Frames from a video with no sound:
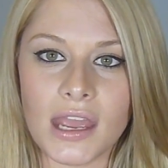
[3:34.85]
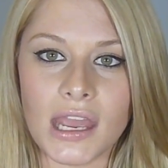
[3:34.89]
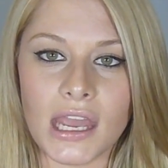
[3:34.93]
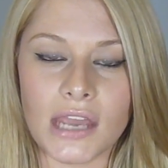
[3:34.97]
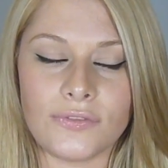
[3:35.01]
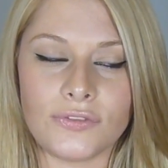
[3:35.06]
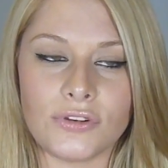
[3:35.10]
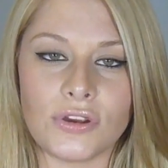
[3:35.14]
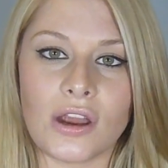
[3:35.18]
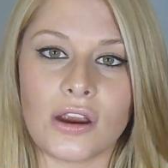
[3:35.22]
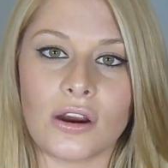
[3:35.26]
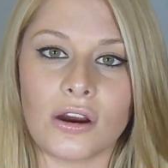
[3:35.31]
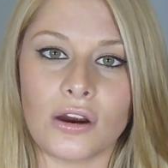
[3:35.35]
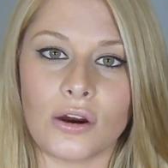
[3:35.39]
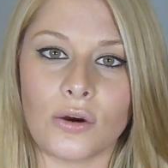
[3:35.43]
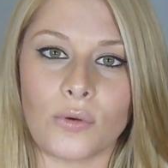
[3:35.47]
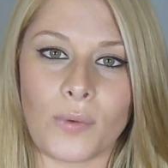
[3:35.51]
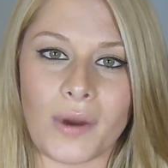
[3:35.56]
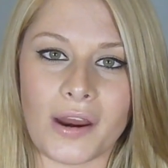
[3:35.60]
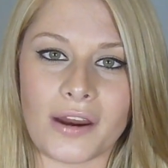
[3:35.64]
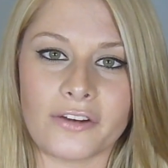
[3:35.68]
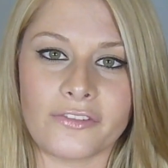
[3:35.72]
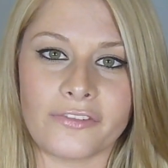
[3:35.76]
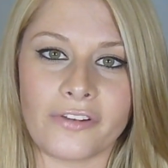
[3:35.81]
if you are
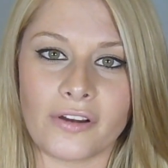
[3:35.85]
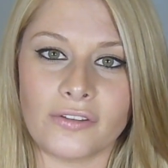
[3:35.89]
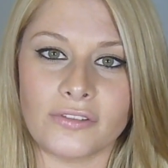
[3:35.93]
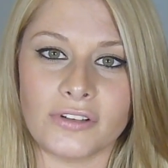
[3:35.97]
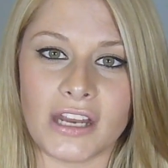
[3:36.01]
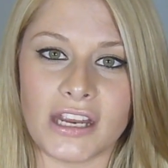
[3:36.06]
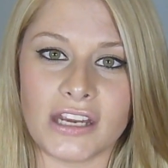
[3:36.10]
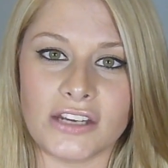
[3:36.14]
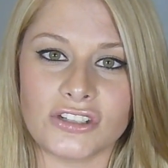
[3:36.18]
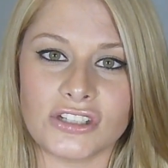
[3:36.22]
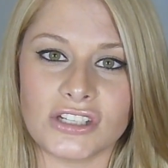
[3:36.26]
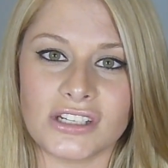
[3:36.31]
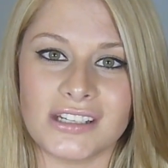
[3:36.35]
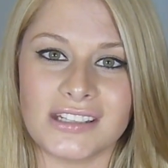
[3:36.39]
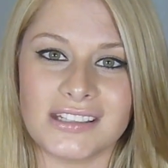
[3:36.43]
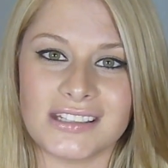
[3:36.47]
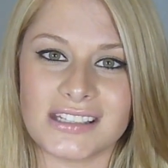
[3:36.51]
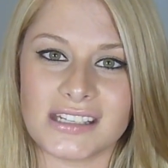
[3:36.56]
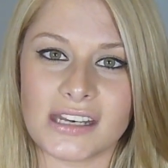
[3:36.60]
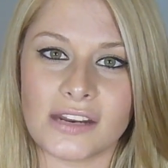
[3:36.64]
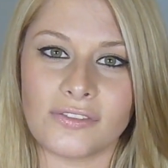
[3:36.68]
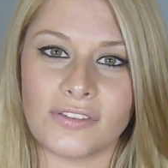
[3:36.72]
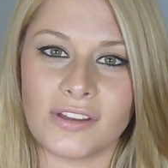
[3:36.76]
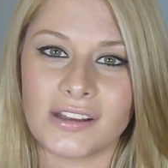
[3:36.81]
wearing foundation and
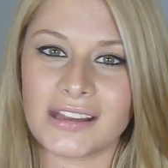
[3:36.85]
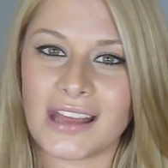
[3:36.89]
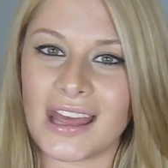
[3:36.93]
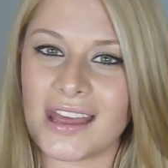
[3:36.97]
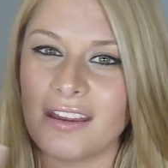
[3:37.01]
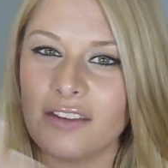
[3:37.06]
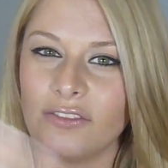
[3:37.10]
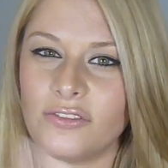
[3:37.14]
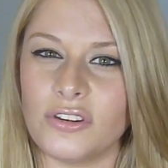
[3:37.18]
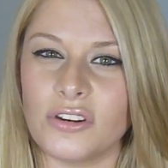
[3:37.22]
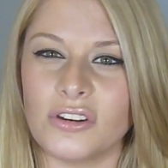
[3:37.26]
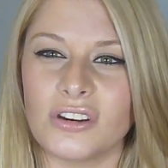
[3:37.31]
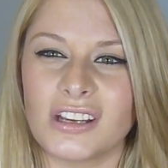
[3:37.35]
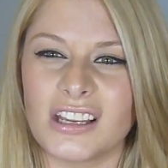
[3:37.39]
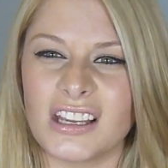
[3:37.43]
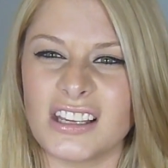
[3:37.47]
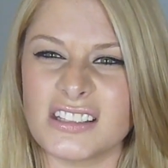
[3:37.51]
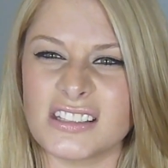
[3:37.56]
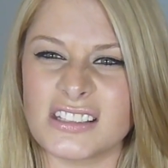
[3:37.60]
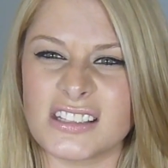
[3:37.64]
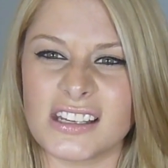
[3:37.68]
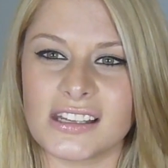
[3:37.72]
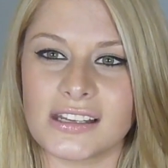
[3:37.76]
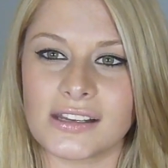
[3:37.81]
stuff like that. If you're,
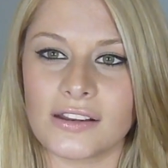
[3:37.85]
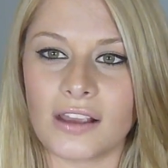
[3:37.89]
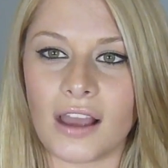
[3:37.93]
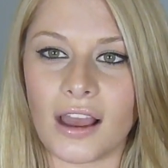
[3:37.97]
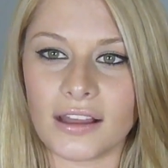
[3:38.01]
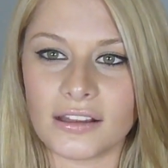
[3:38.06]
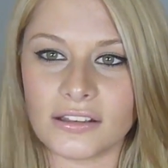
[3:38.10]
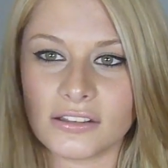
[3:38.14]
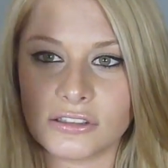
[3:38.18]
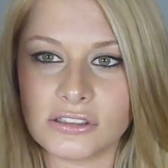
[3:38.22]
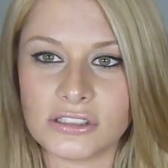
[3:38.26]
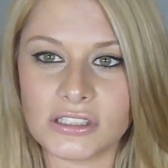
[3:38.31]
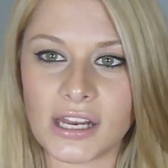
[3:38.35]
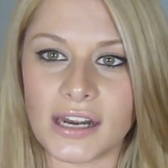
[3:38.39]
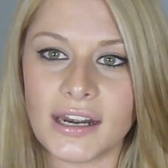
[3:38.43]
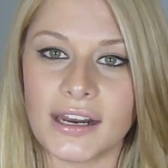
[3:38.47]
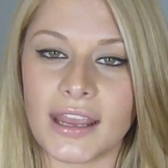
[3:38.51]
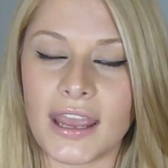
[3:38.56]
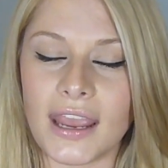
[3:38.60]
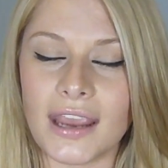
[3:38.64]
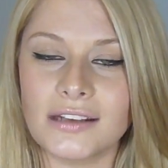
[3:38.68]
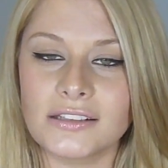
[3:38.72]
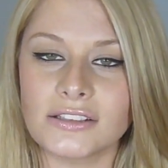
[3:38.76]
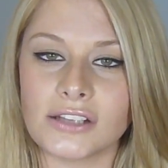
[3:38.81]
because it got, looks kind
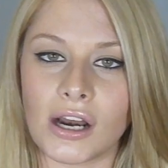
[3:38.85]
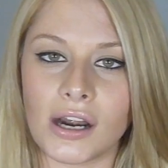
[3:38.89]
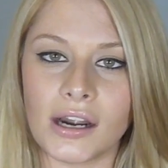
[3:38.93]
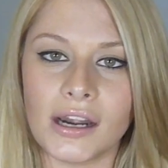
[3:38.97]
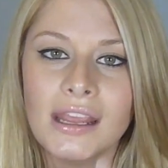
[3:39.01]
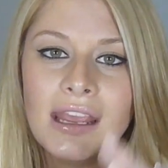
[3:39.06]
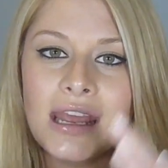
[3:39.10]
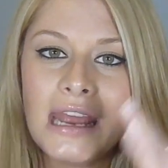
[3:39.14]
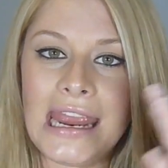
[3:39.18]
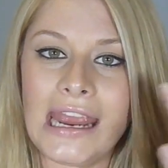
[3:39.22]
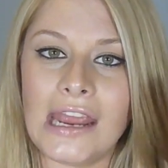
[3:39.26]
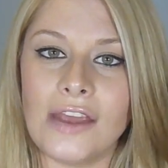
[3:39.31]
of caked on.